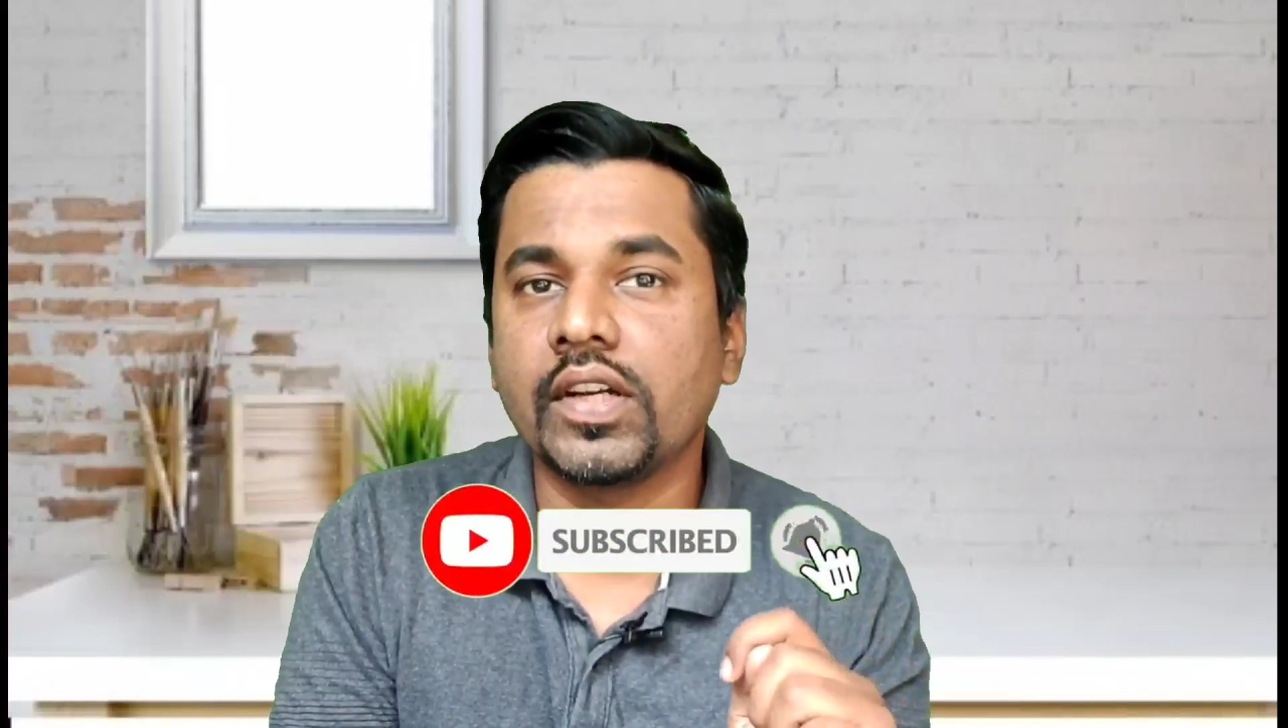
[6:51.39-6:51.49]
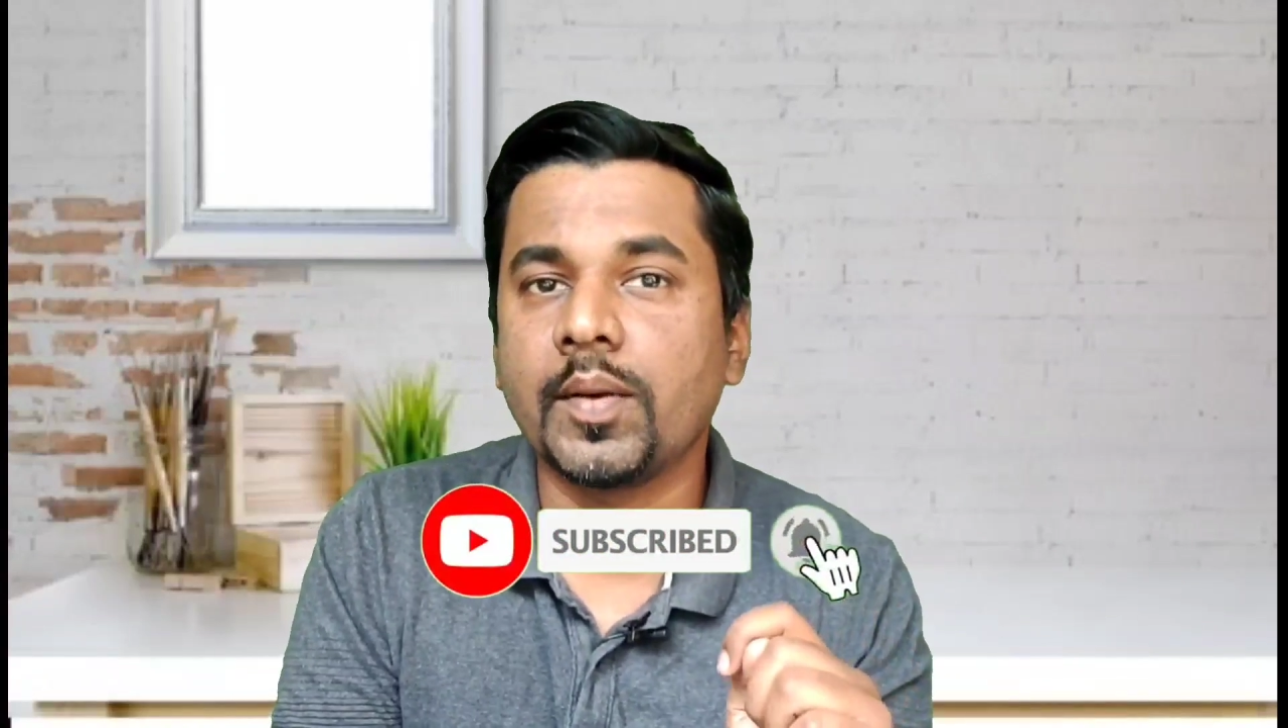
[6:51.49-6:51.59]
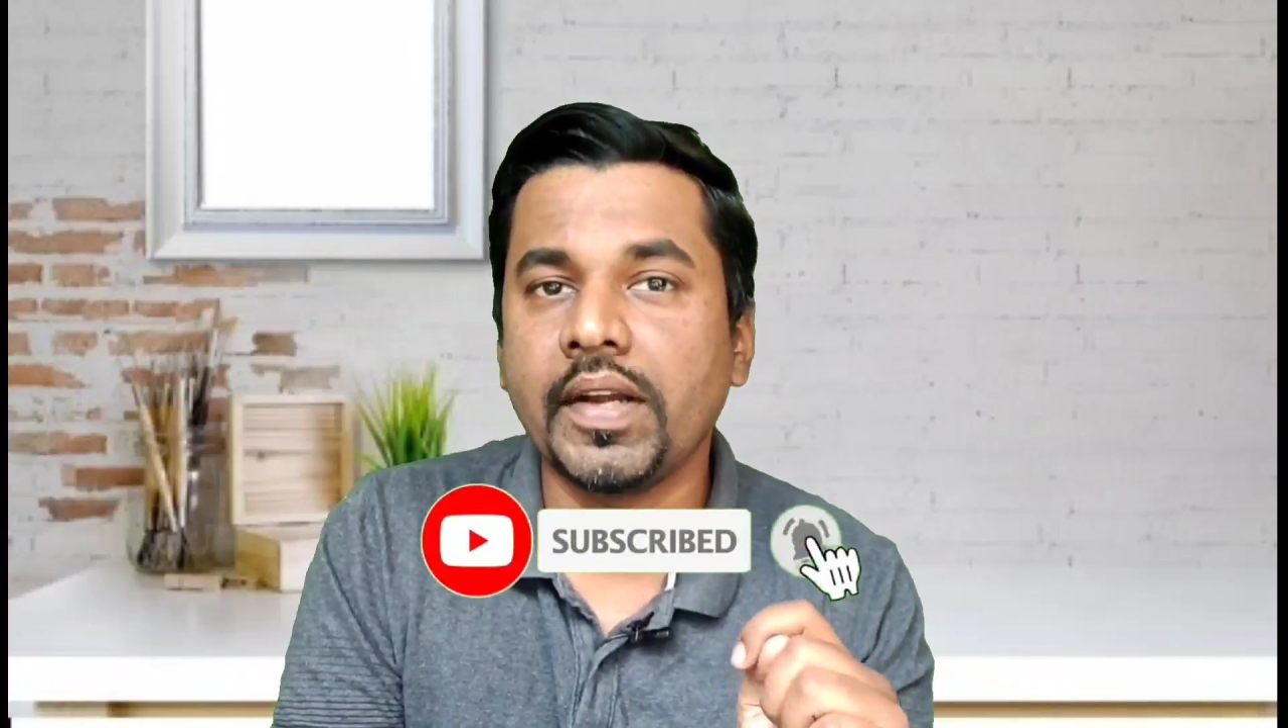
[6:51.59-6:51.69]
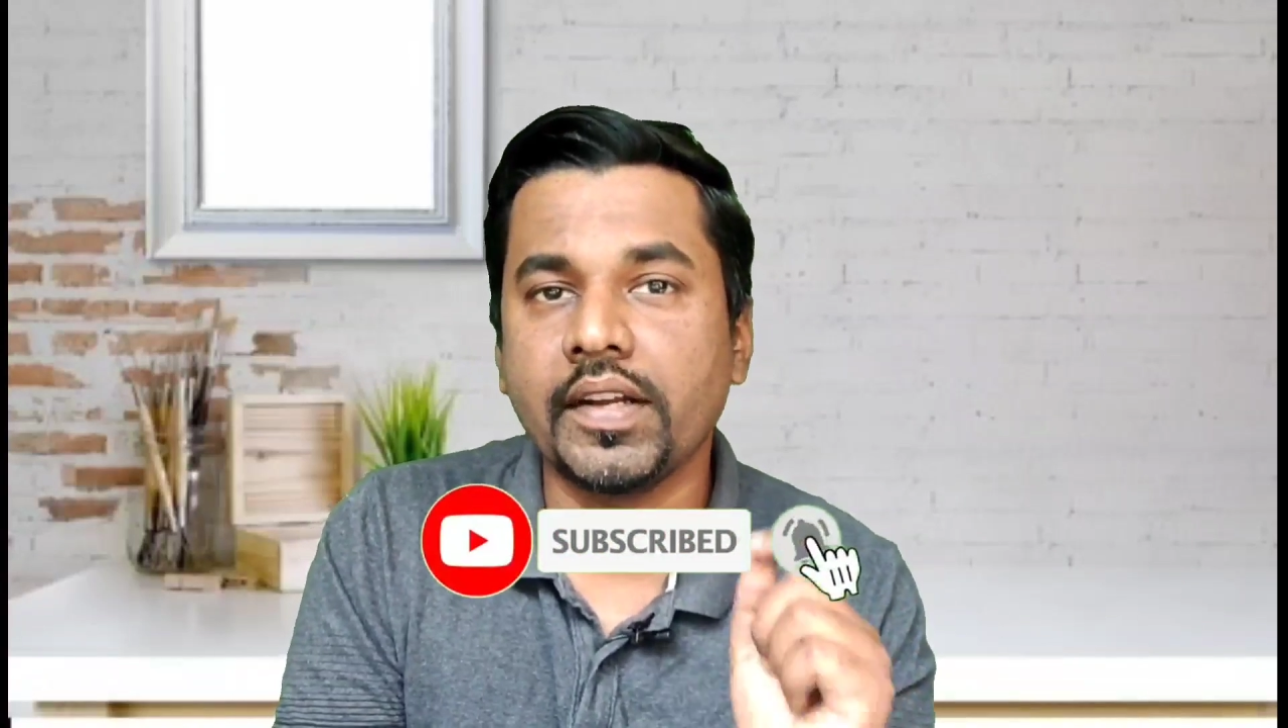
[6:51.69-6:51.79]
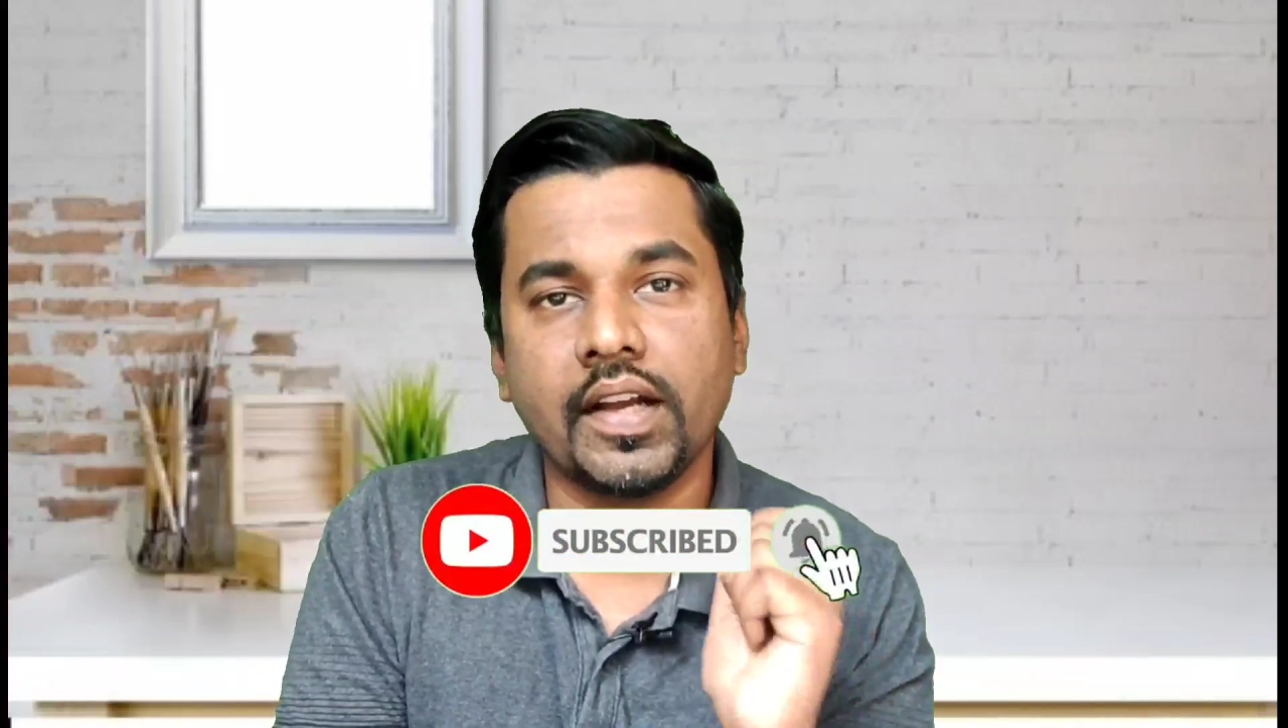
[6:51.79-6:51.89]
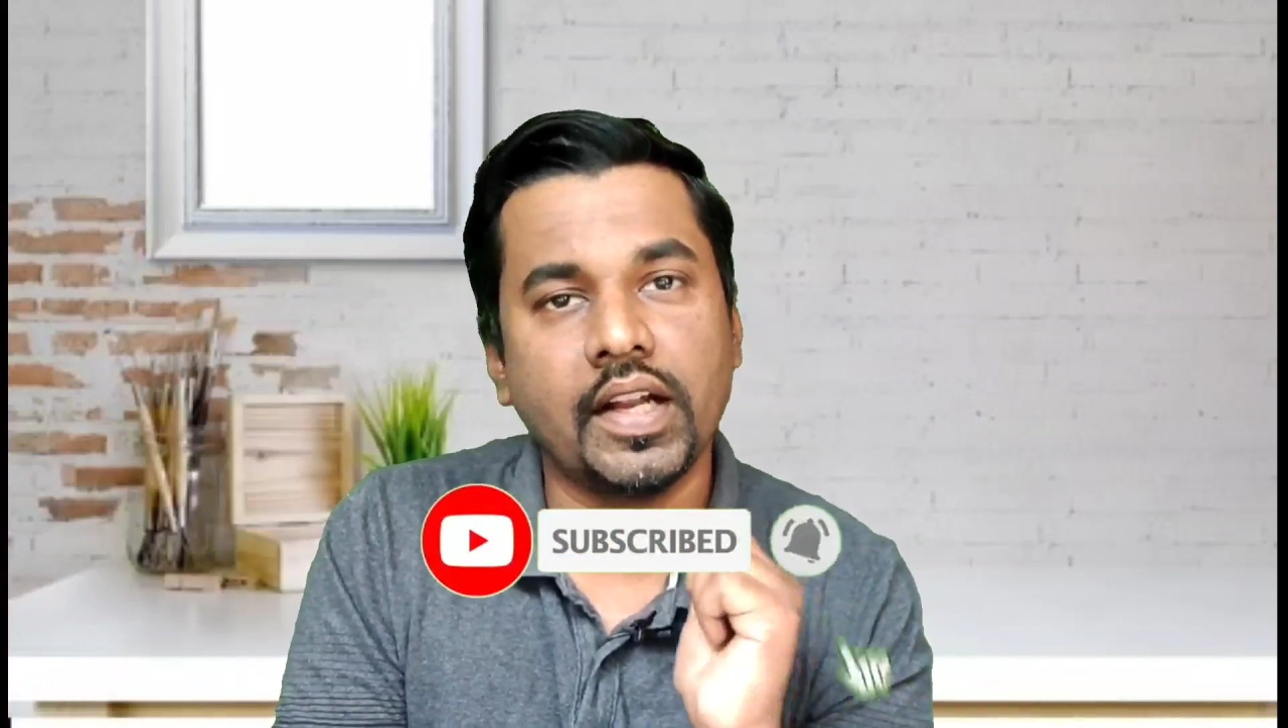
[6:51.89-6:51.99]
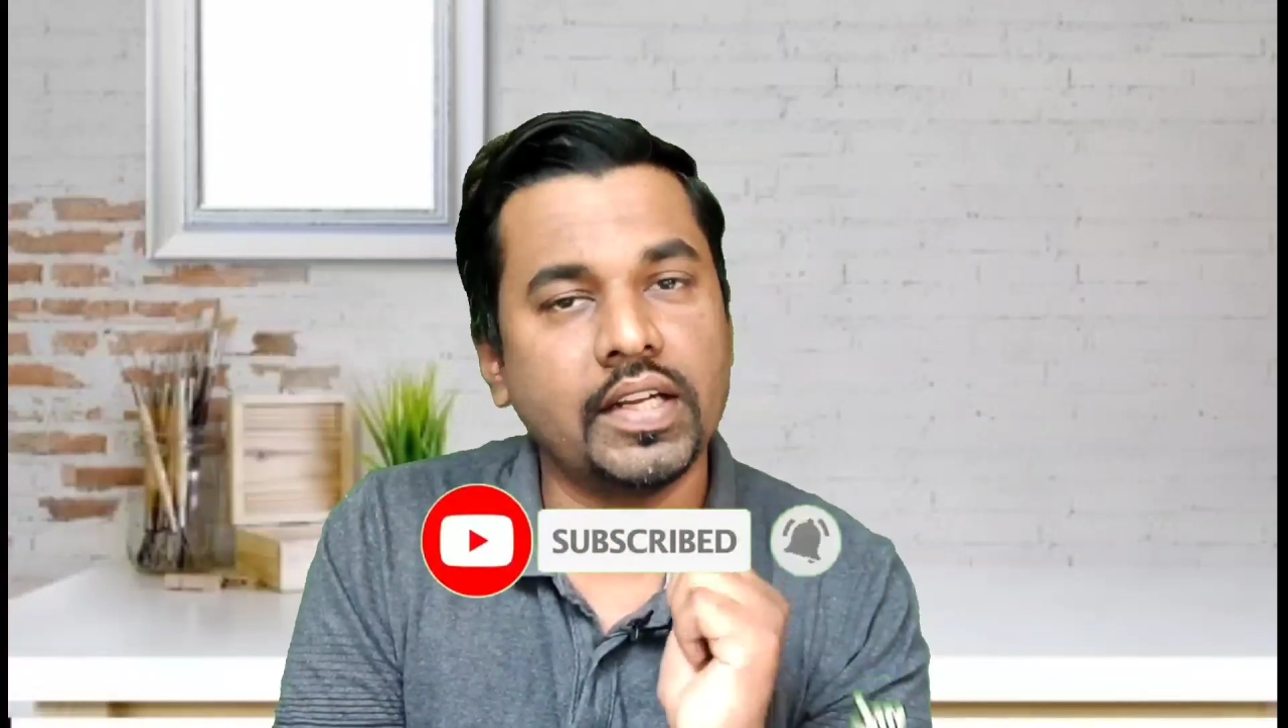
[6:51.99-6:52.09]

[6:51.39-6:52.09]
a comment.